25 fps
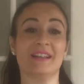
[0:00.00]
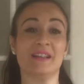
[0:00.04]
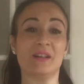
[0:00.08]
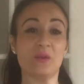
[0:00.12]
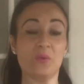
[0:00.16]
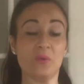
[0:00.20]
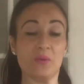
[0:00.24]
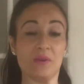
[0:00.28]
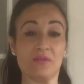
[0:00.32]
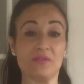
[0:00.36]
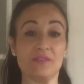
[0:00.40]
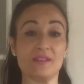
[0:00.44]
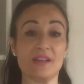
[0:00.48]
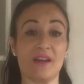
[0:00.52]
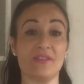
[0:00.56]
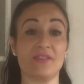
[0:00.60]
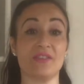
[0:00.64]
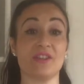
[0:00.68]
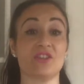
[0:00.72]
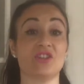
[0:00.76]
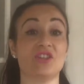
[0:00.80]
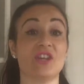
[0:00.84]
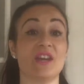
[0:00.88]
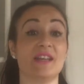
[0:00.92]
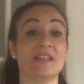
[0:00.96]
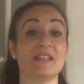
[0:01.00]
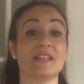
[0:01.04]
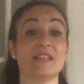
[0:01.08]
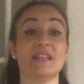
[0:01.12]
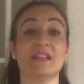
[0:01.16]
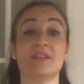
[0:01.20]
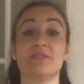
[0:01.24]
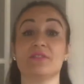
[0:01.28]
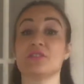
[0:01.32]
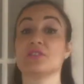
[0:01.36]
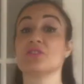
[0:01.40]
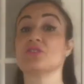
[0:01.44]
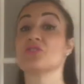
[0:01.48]
We've done the chest
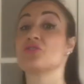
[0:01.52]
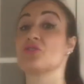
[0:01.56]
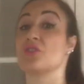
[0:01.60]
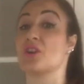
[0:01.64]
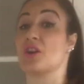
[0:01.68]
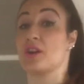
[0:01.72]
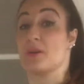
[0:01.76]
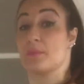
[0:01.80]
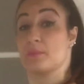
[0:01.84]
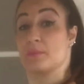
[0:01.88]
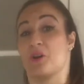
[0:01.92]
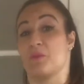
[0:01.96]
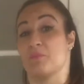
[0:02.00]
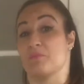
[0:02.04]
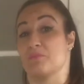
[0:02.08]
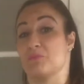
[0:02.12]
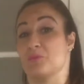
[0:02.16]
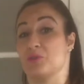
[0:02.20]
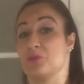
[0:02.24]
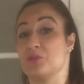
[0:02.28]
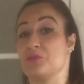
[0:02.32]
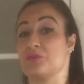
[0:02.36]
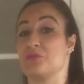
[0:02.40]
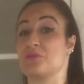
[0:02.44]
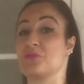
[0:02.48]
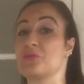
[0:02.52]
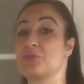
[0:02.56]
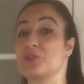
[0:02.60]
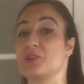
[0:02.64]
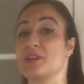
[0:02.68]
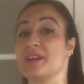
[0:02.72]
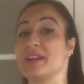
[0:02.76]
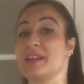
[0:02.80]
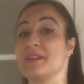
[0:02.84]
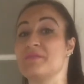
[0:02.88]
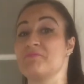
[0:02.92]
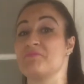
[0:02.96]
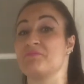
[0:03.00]
lift and drop, move
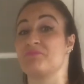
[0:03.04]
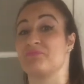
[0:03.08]
3.